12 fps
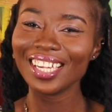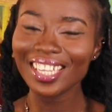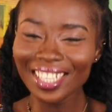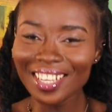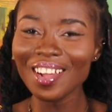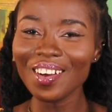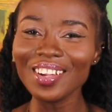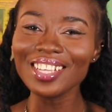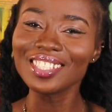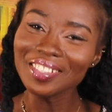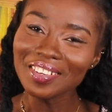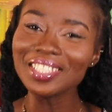
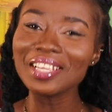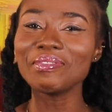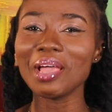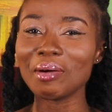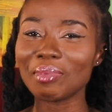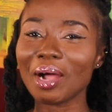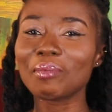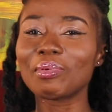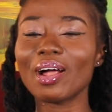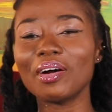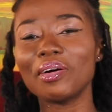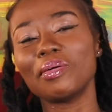it's new to be a
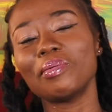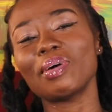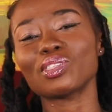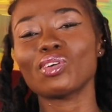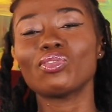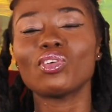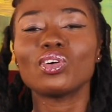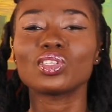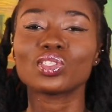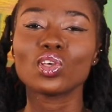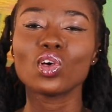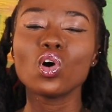McBrown. But of
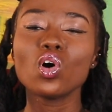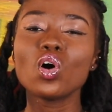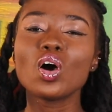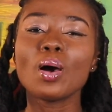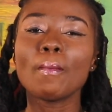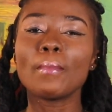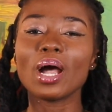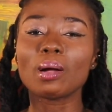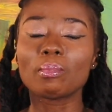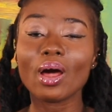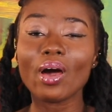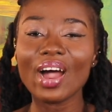course,
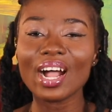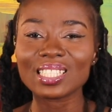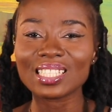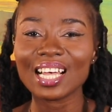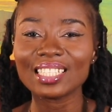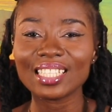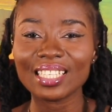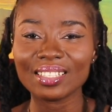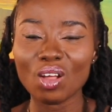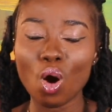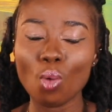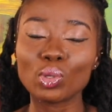McBrown has had the
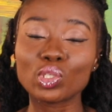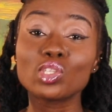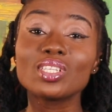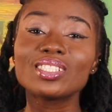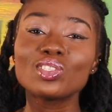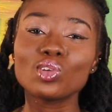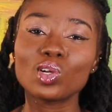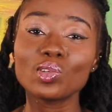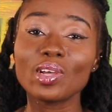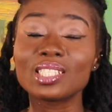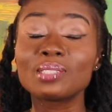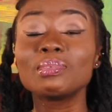opportunity to
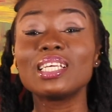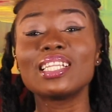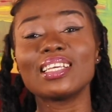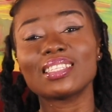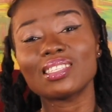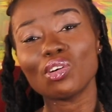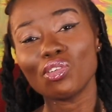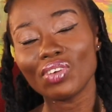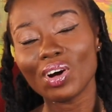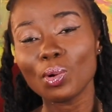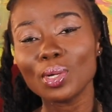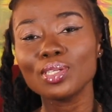also explain herself.
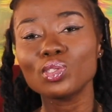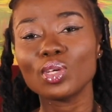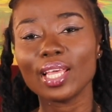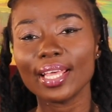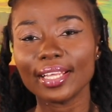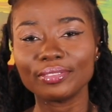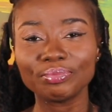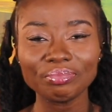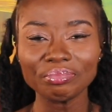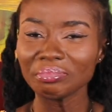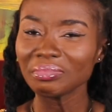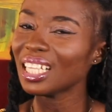According to her,
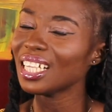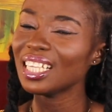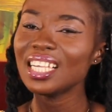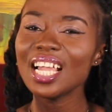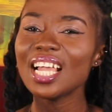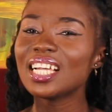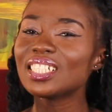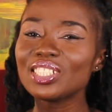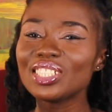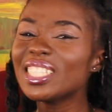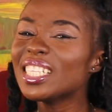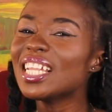she
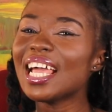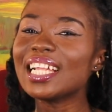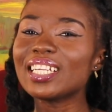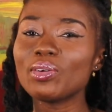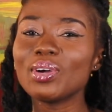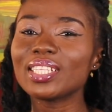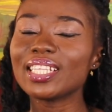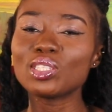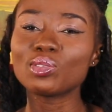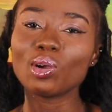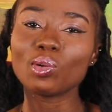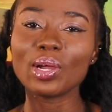didn't like the way
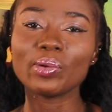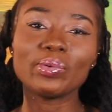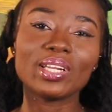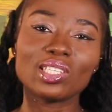things were going with